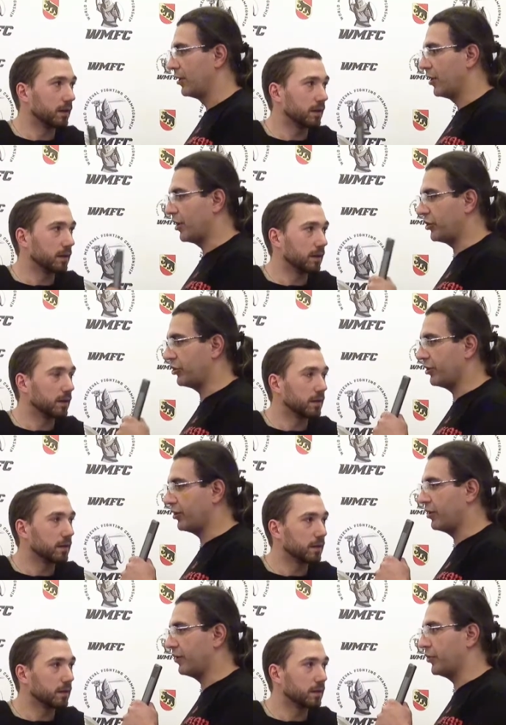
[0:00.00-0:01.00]
Speaker 1: And
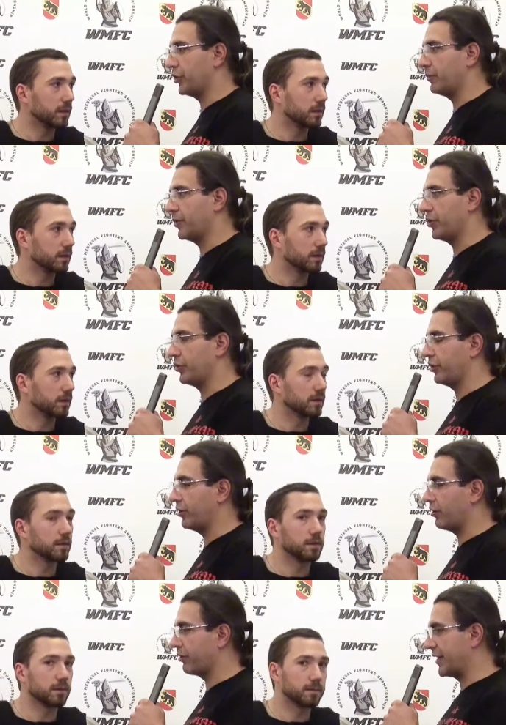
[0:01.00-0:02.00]
uh, what about
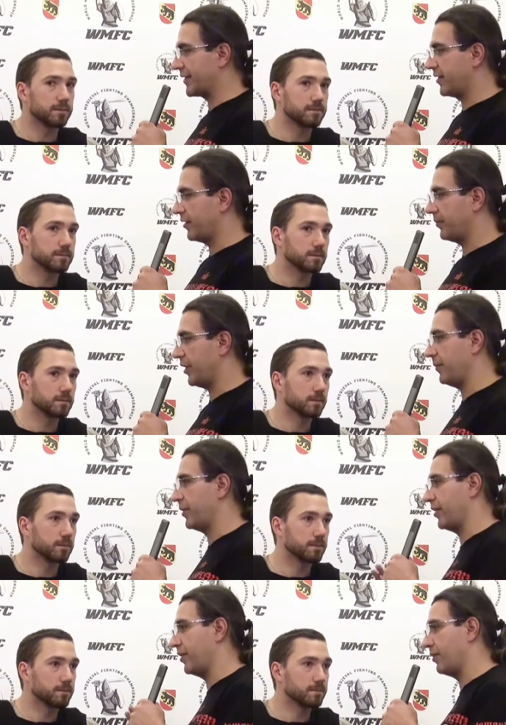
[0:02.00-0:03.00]
uh, wrestling, maybe